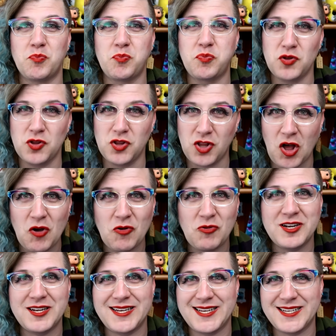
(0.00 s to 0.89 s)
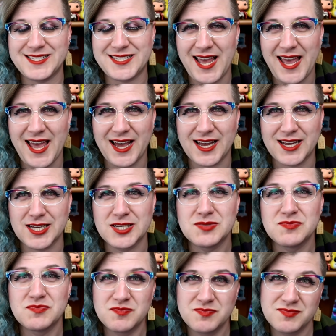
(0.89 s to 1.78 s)
bloated as heck.
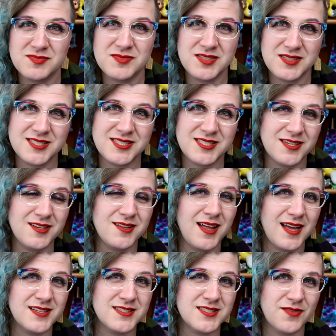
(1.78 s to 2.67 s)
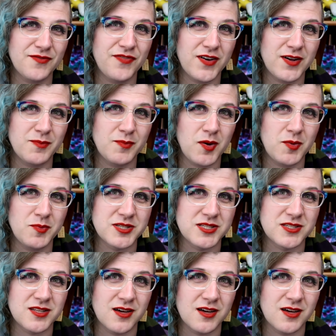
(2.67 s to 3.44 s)
Still has some fun moments,